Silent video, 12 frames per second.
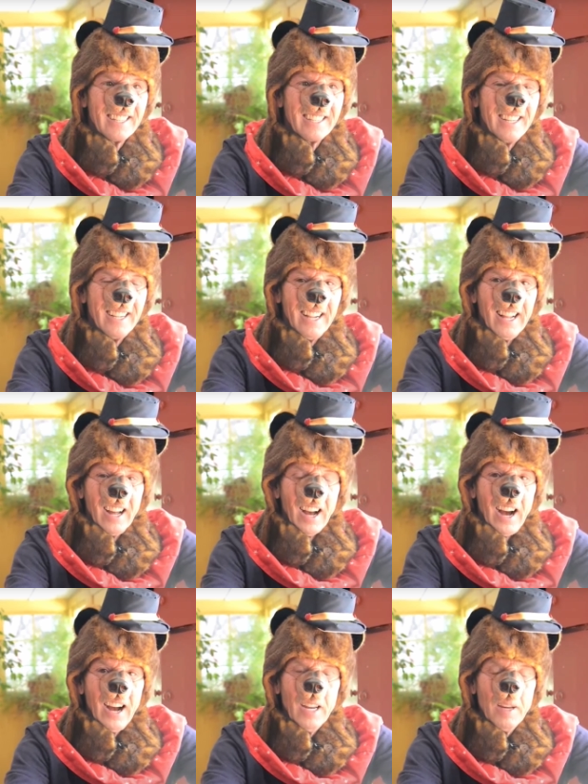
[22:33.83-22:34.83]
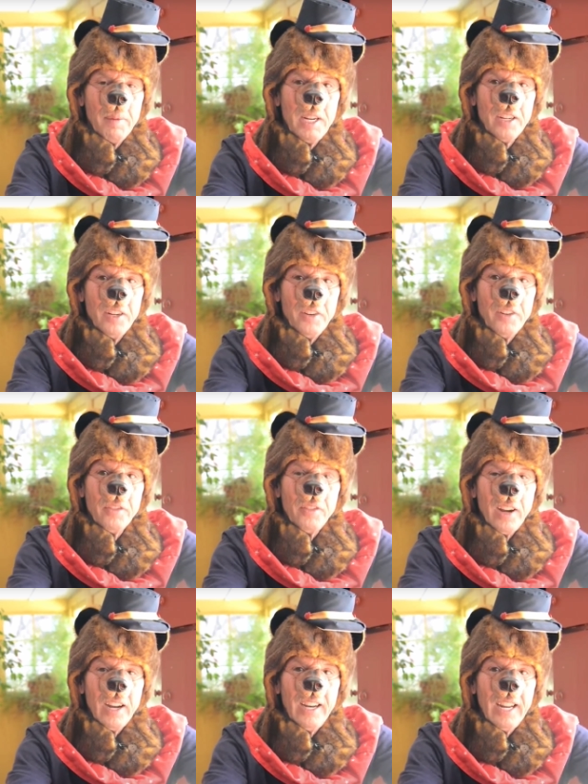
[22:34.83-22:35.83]
so that they can have they
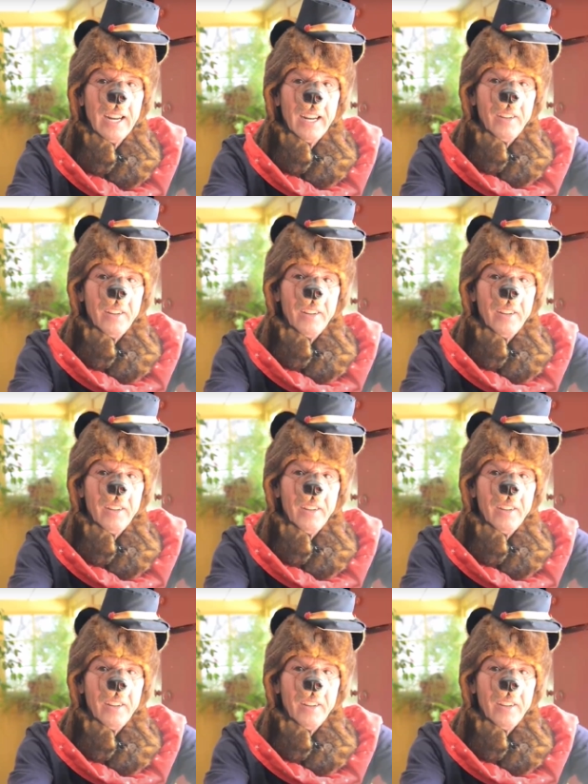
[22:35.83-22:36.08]
can tell more